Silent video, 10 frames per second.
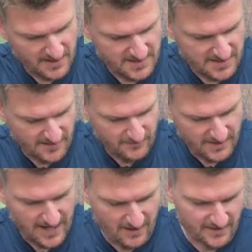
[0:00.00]
myself
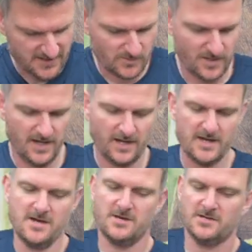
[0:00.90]
with how these work.
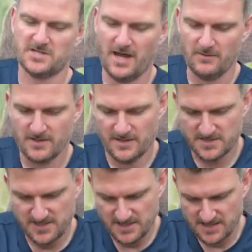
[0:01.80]
So
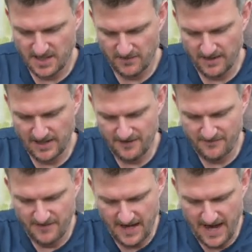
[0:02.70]
60-degree
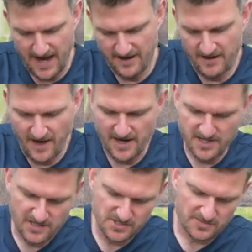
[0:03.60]
lift there, and
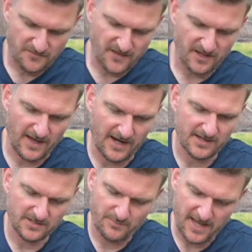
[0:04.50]
you can just feel that
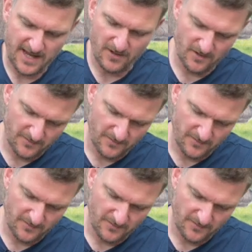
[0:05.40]
little pin on